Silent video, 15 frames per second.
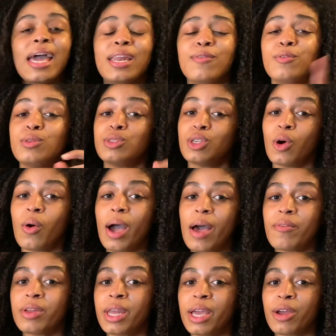if you don't
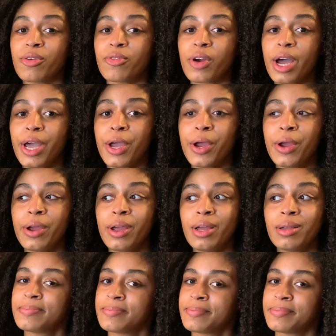have an air fryer,
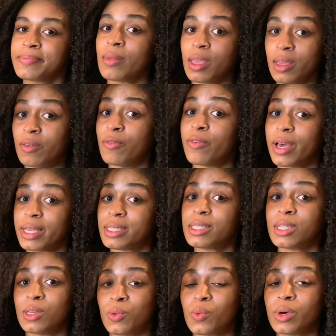invest
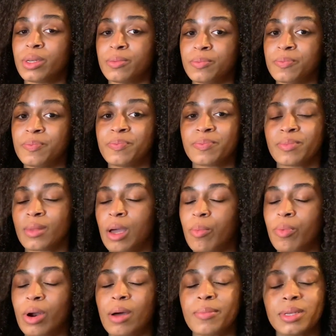in one.
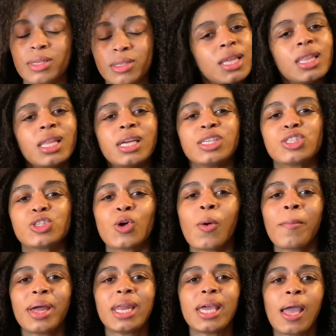Promise. There's so
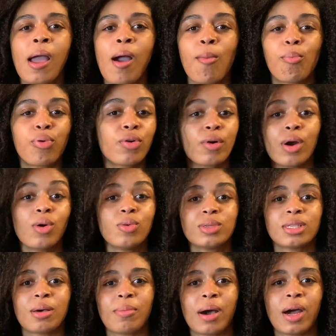many pros
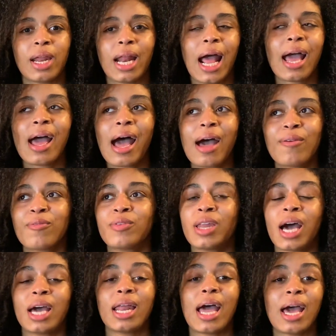about it. I have
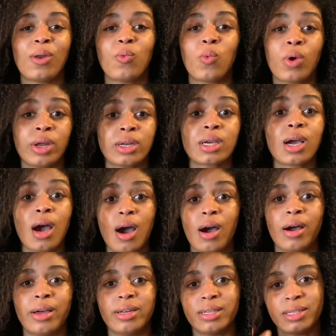not had one
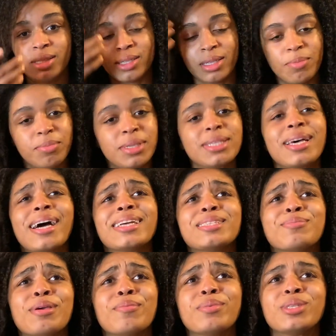con. Besides
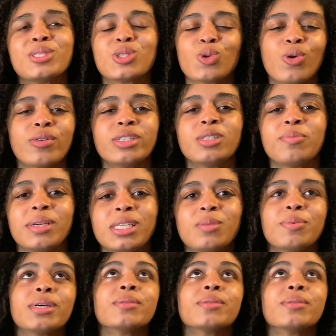maybe storage space, but